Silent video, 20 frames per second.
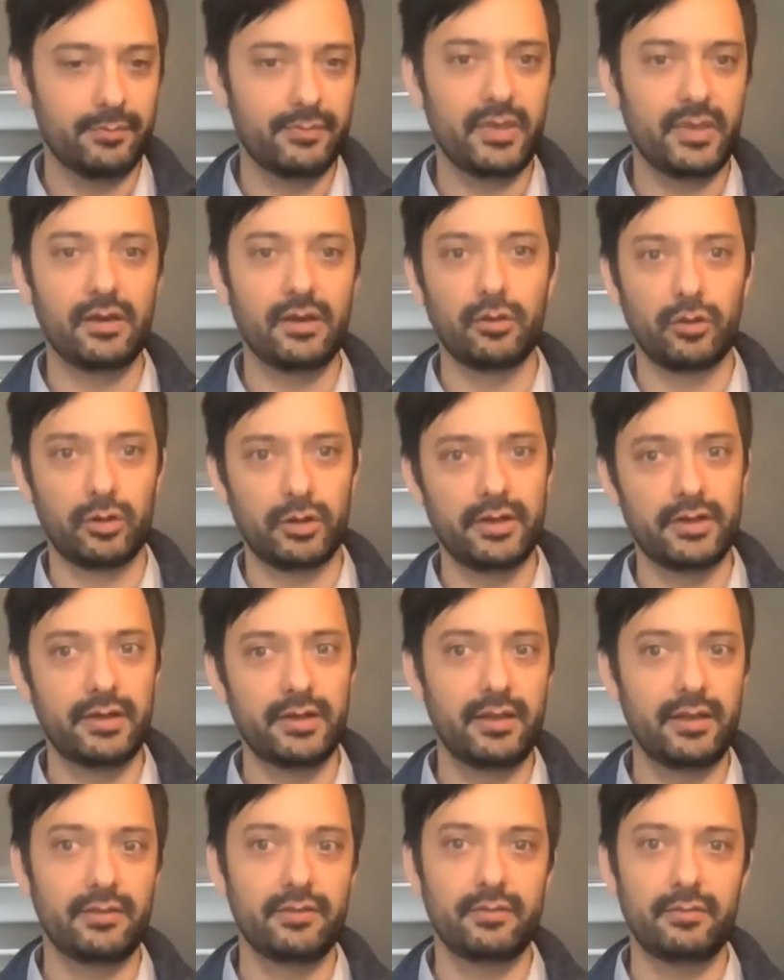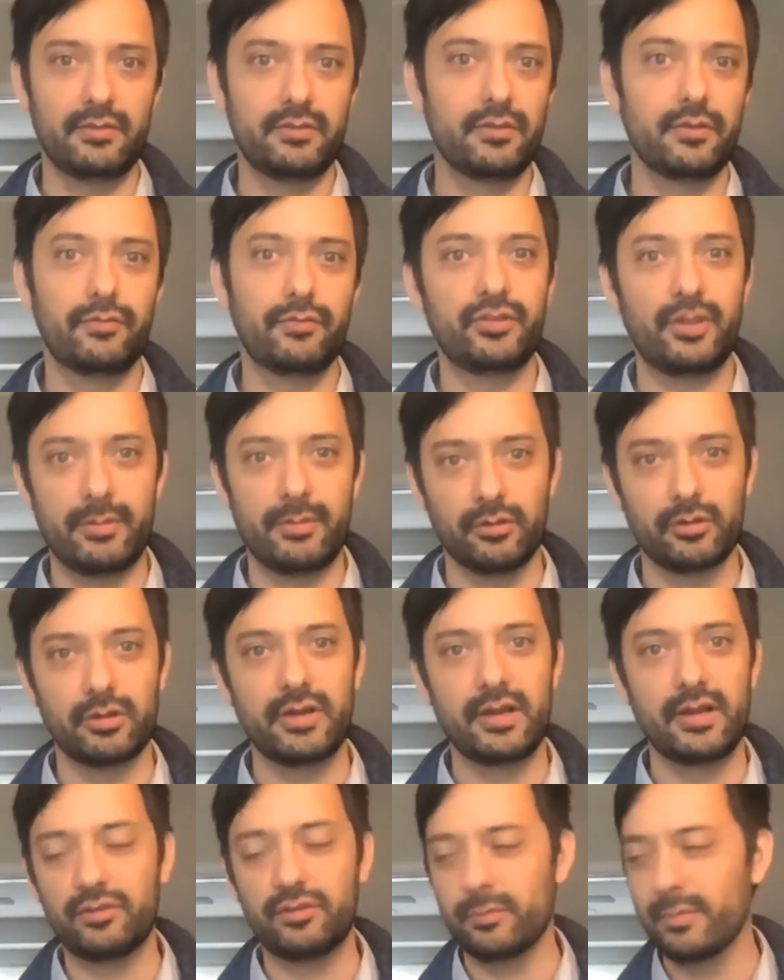learn in the first time you learn an
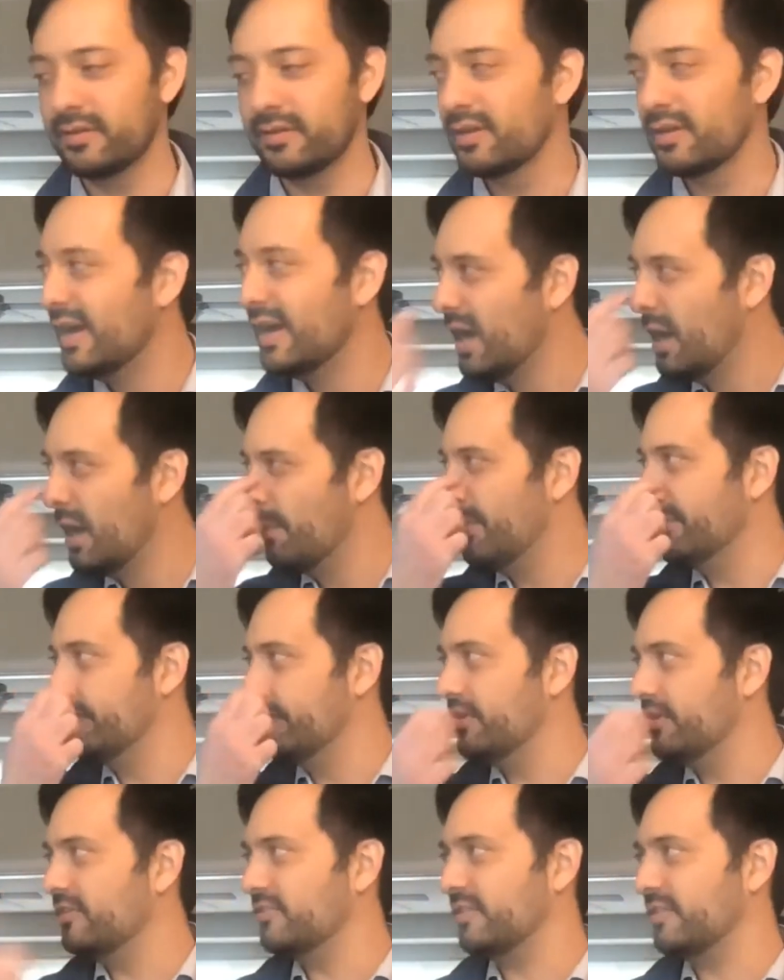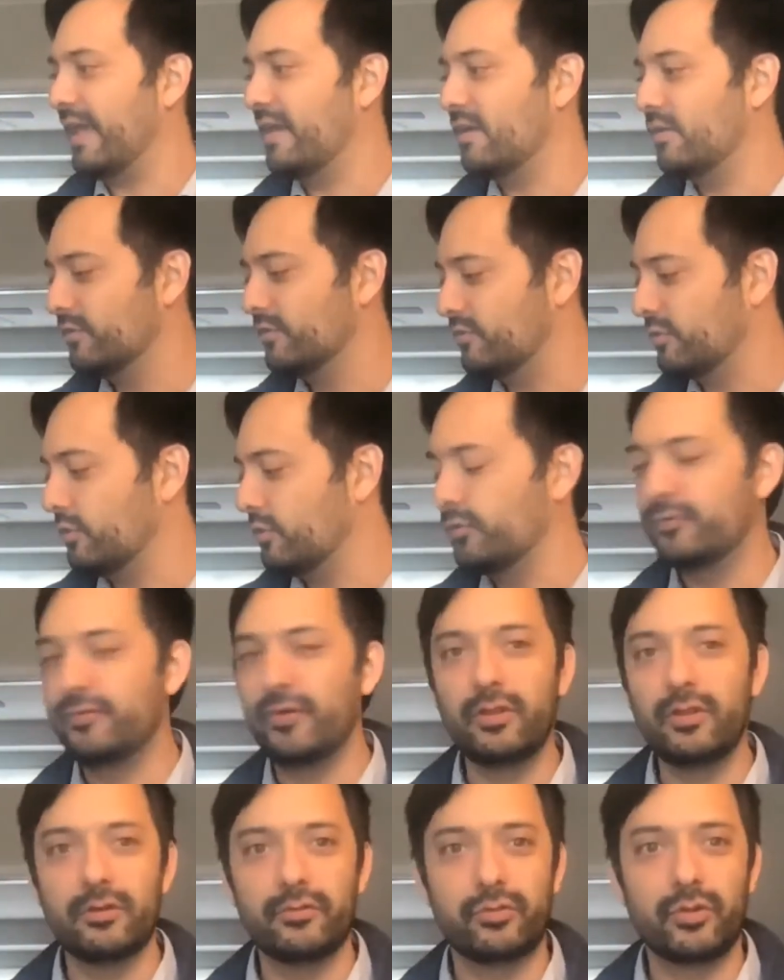instrument. But this scale is so
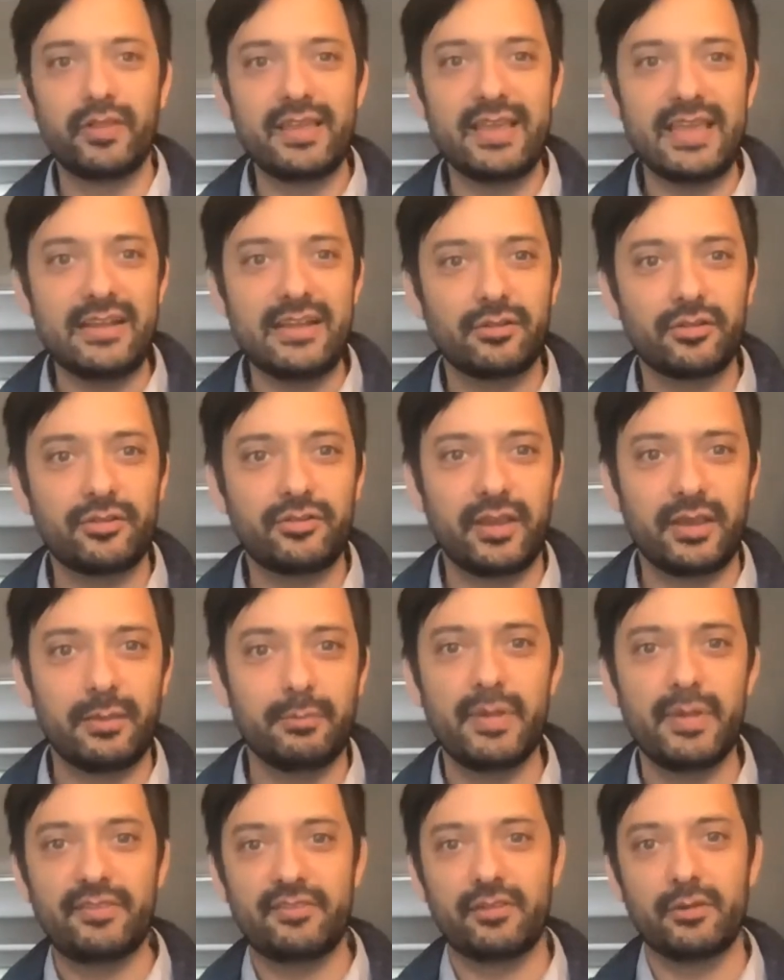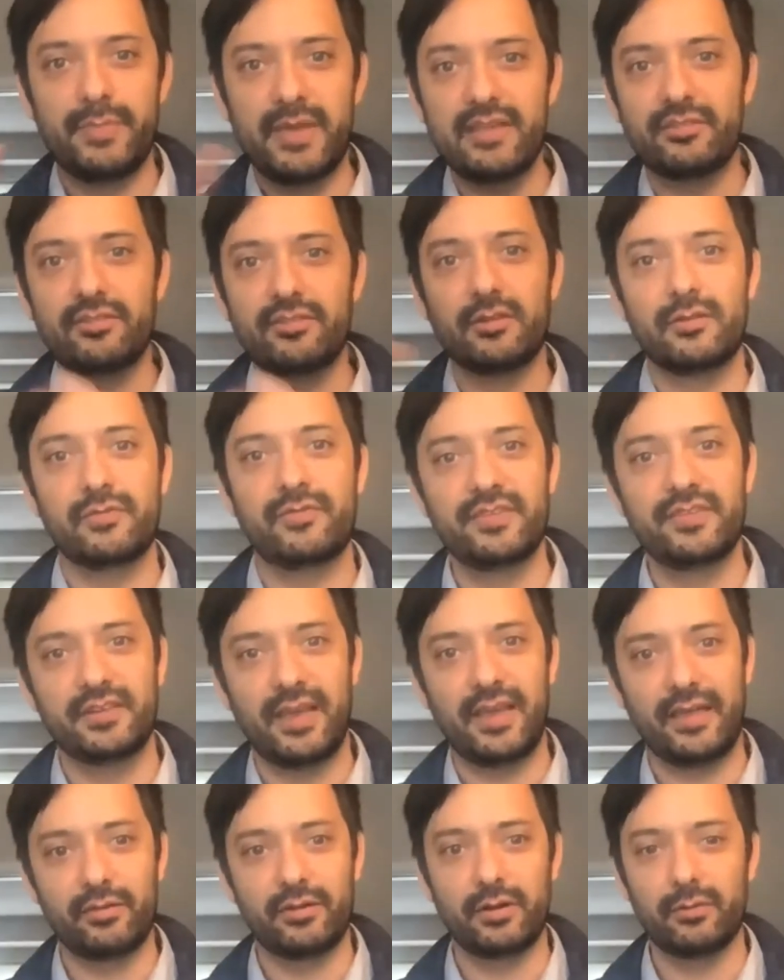full of really interesting bits and pieces that fit
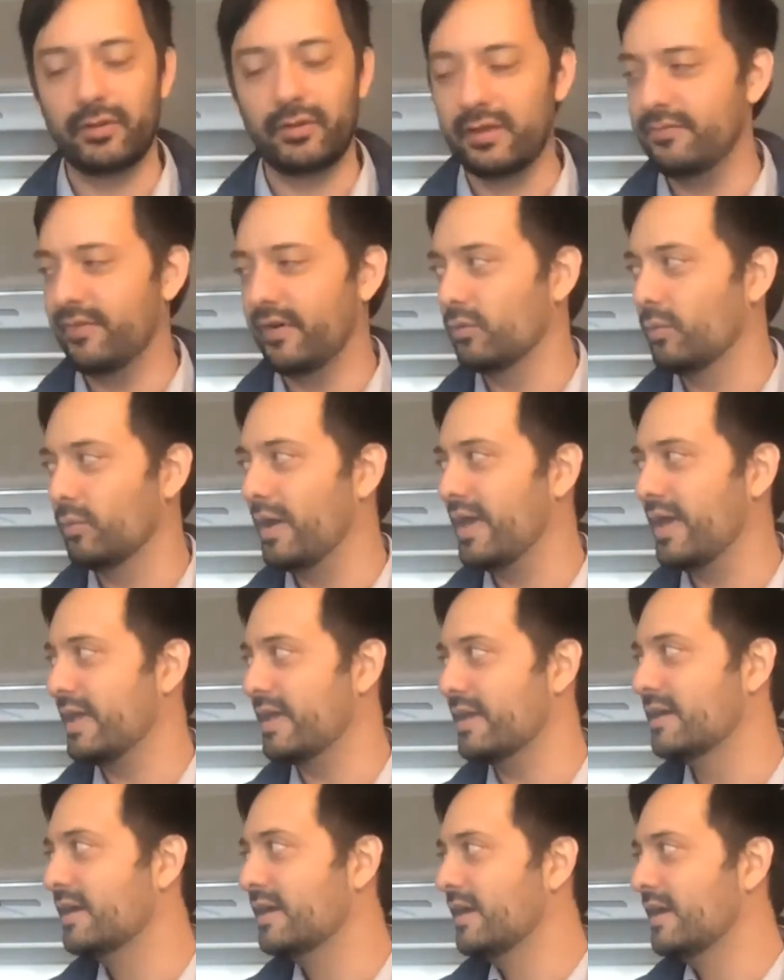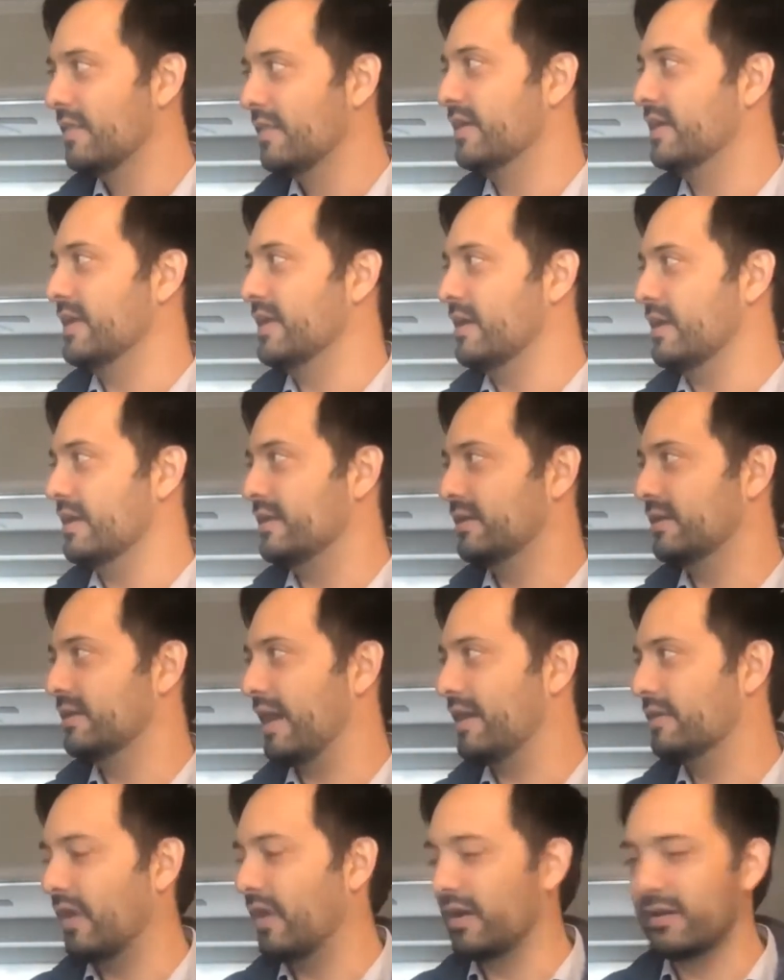together in a really fun way that it kind
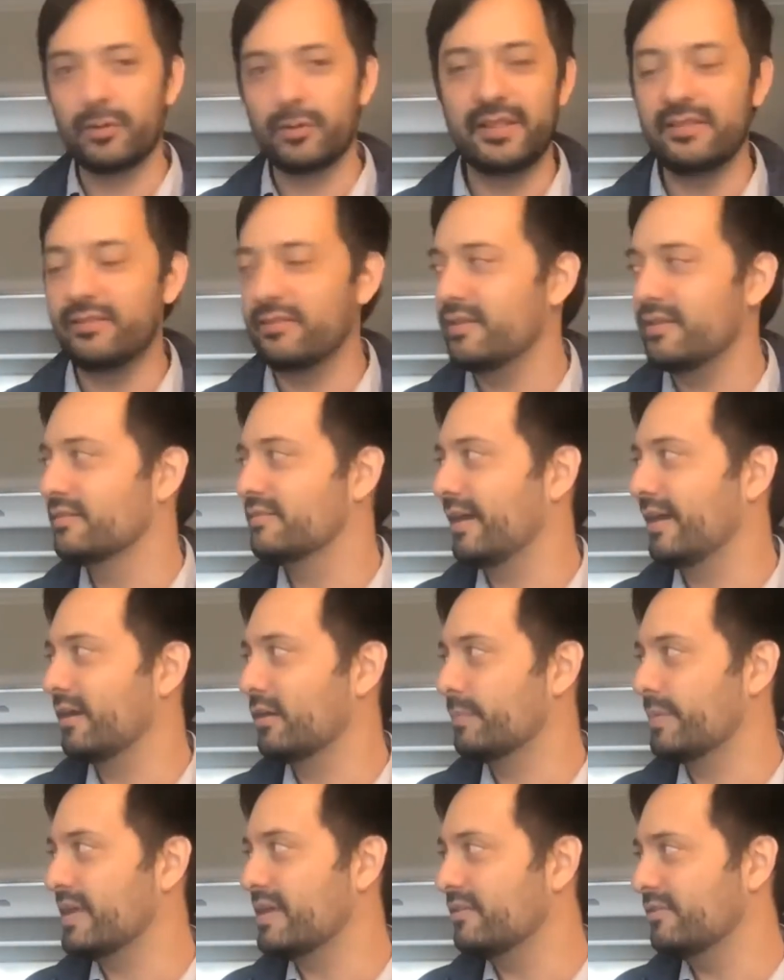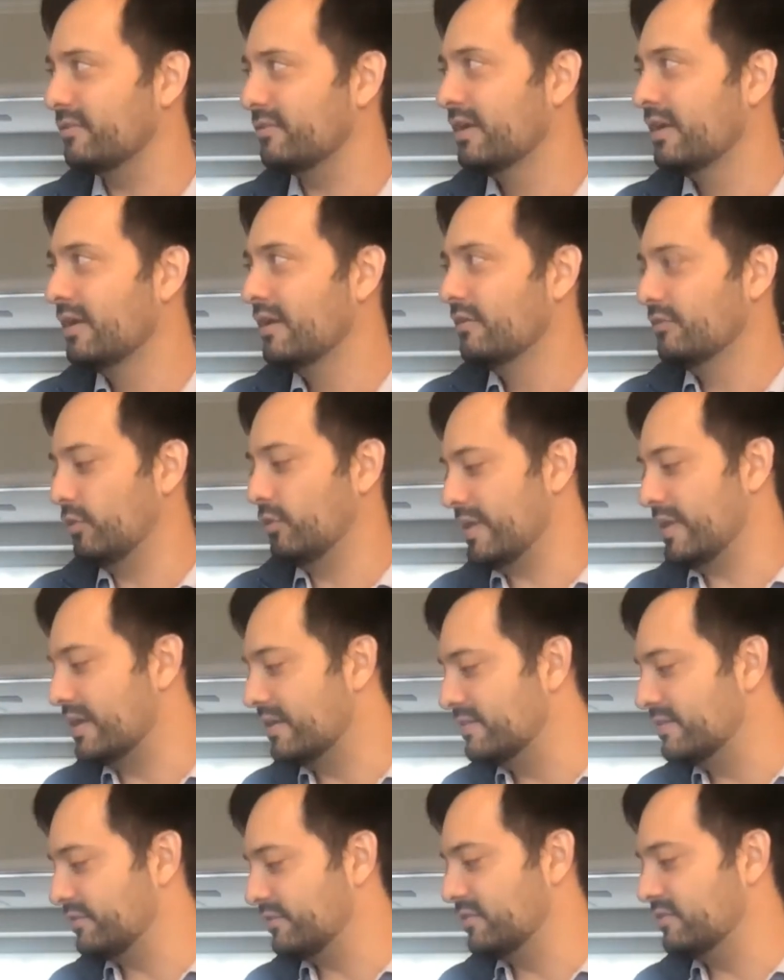of underpins the entire piece. So in
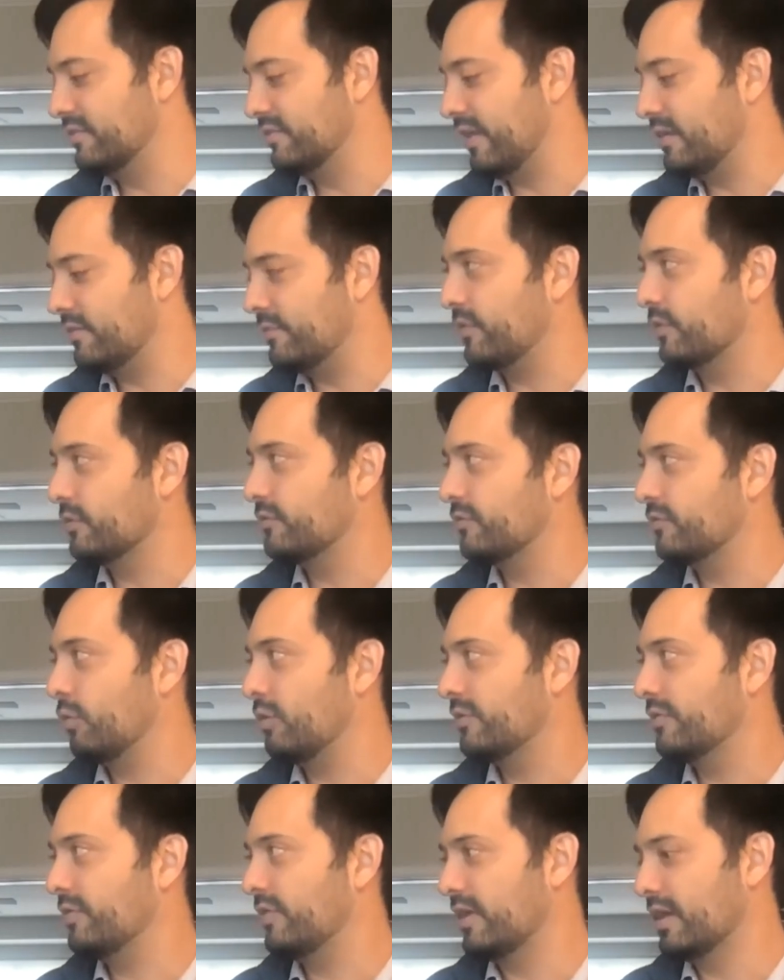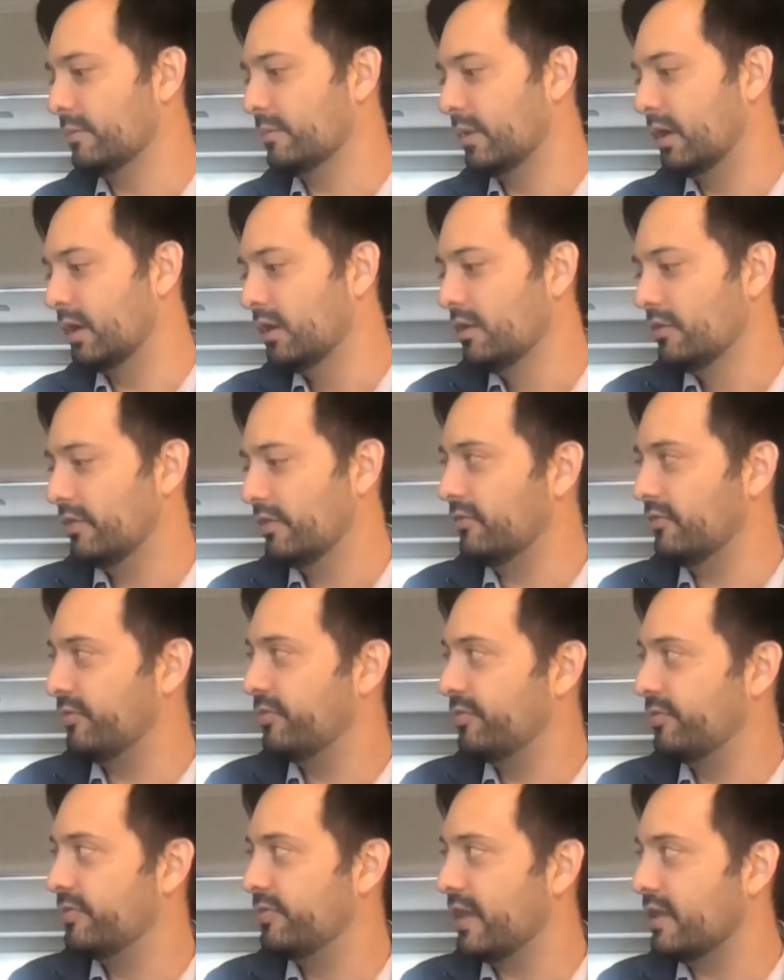addition to that first horn theme, the
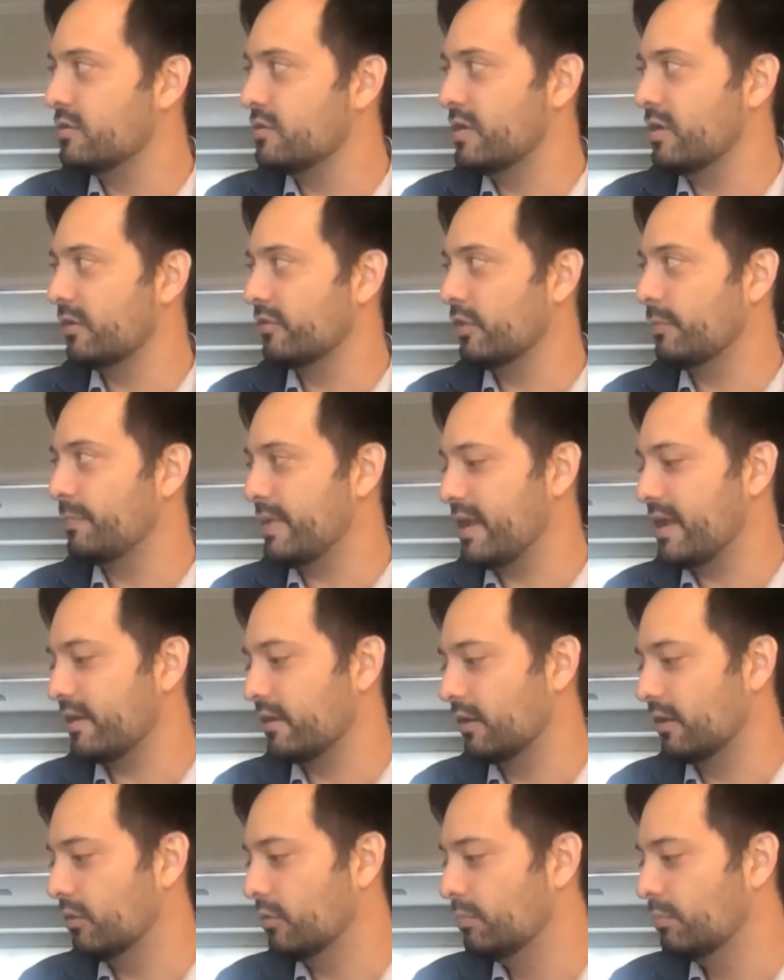thing you hear in the piano